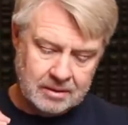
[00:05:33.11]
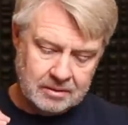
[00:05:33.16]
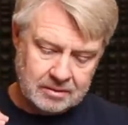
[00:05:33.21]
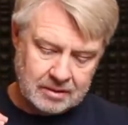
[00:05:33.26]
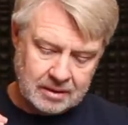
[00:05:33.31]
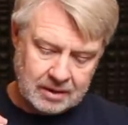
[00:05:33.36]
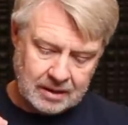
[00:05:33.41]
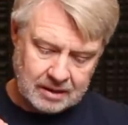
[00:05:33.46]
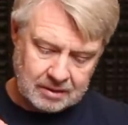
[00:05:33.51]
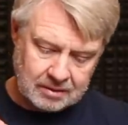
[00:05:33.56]

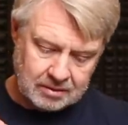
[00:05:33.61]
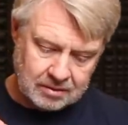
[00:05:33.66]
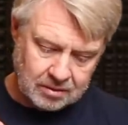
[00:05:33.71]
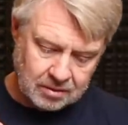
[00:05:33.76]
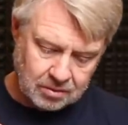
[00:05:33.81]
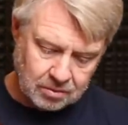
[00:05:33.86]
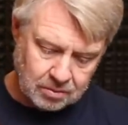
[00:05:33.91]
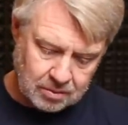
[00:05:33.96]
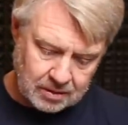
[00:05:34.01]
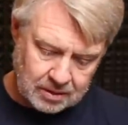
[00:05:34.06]
that
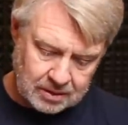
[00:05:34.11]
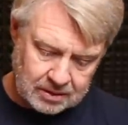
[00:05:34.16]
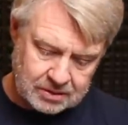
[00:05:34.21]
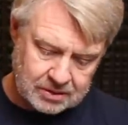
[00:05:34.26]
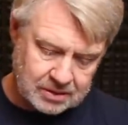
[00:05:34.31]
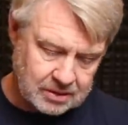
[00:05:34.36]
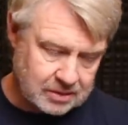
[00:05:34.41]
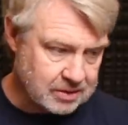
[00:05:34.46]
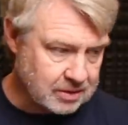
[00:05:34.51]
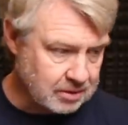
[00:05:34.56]
there
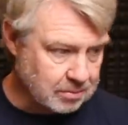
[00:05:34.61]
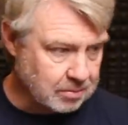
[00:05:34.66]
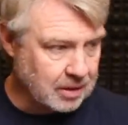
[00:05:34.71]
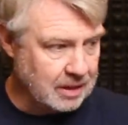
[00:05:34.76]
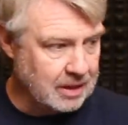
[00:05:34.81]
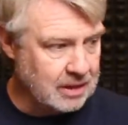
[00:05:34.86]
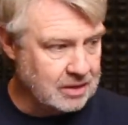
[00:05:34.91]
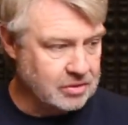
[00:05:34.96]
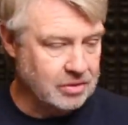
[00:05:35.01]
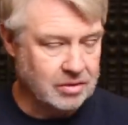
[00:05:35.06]
was some
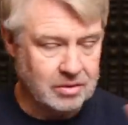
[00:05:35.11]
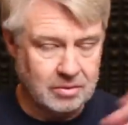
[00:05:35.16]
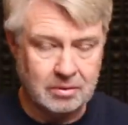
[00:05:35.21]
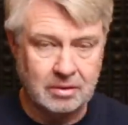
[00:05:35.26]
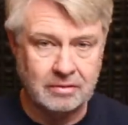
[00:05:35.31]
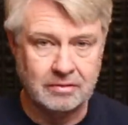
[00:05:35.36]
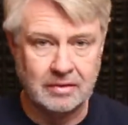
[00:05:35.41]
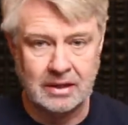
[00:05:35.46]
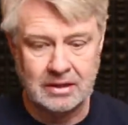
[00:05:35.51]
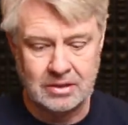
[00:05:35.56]
internal
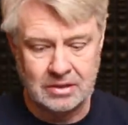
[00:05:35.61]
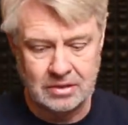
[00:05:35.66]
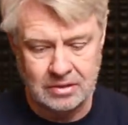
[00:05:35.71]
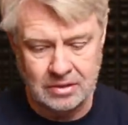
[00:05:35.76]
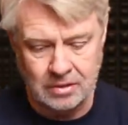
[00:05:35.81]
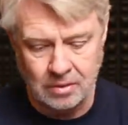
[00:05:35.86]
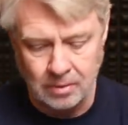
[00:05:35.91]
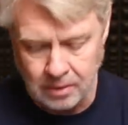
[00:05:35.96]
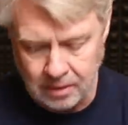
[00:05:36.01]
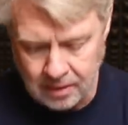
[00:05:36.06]
reflections
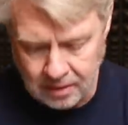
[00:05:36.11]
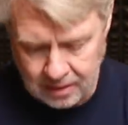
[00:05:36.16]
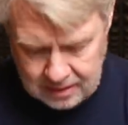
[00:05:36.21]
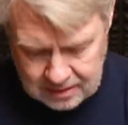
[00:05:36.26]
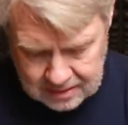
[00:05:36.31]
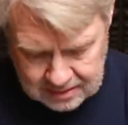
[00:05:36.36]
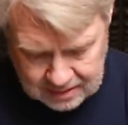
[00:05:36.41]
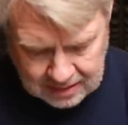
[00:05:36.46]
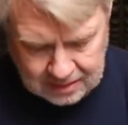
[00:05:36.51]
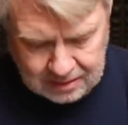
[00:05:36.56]
going on
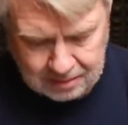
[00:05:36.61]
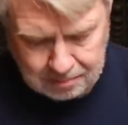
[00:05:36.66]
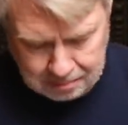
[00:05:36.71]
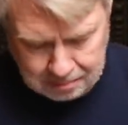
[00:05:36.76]
inside the